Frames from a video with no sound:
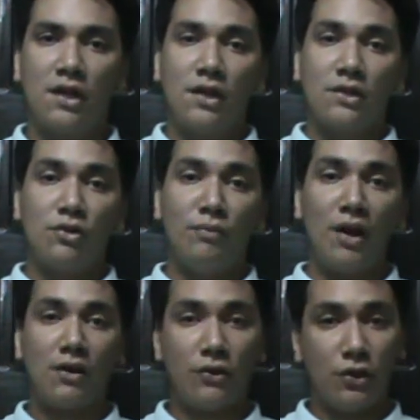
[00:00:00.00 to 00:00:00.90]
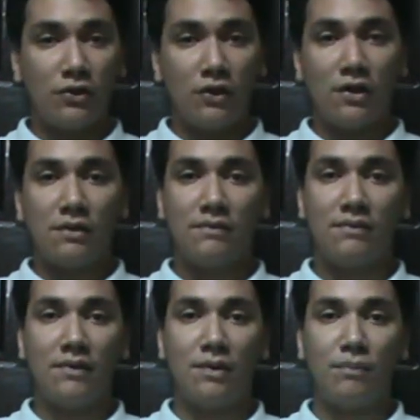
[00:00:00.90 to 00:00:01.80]
So Mark Rutte,
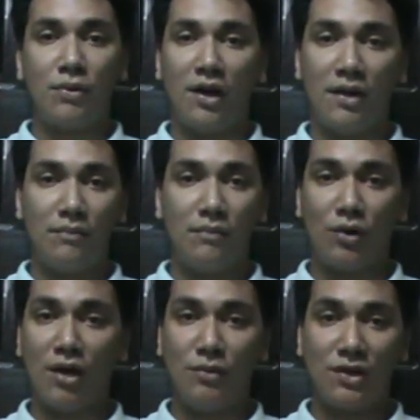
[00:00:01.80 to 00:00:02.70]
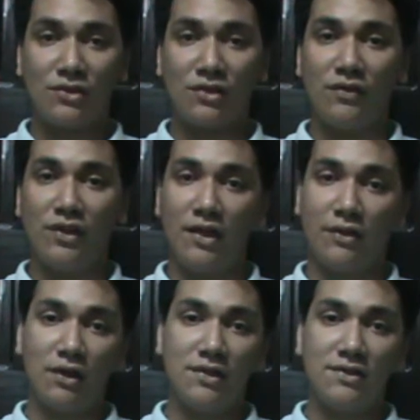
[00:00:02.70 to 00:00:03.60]
the Prime Minister of the
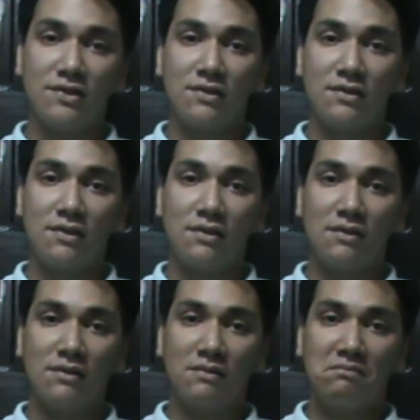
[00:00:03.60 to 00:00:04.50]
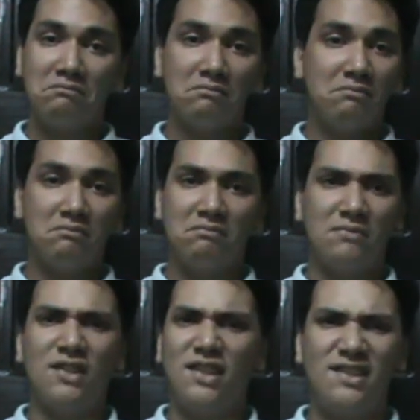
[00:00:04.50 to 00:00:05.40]
Netherlands,
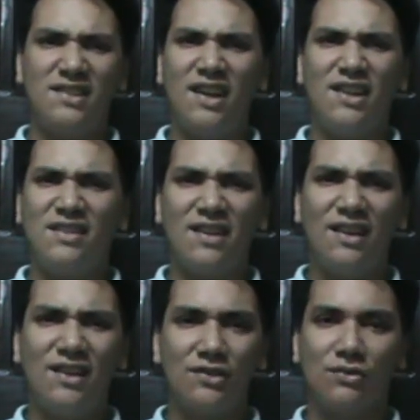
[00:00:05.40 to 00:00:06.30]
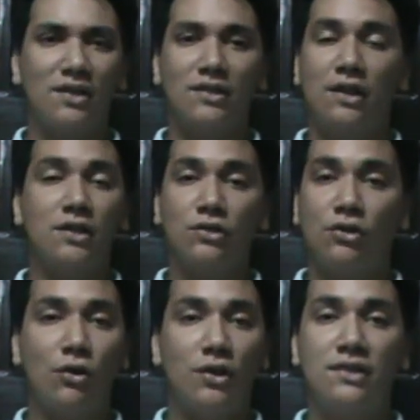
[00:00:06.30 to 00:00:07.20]
he said he tendered his resignation.
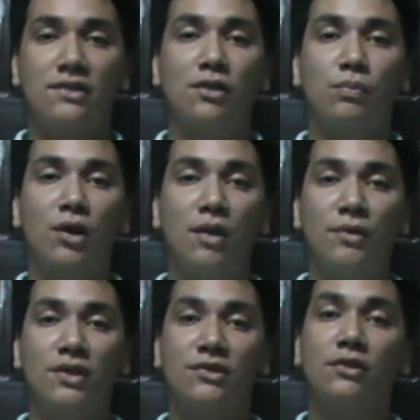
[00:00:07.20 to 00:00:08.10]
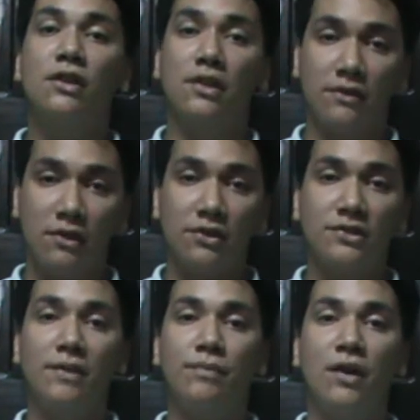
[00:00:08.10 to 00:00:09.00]
No, he's still Prime Minister until
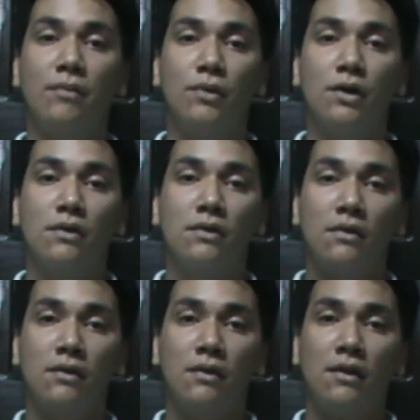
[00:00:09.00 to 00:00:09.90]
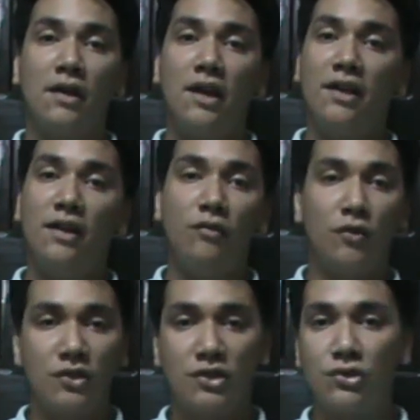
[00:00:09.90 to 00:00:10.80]
September, and then
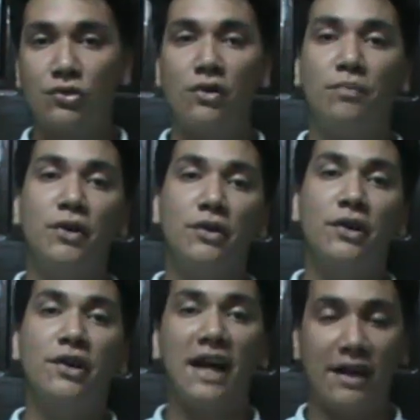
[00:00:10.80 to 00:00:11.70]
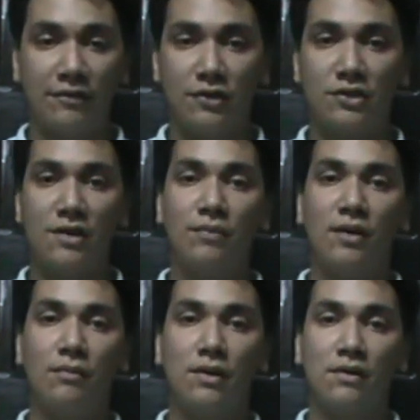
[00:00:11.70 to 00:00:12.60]
for a short period after
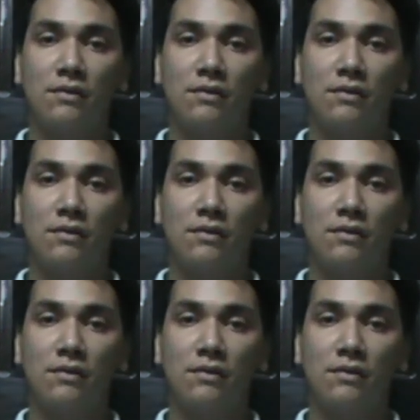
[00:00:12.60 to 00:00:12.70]
September.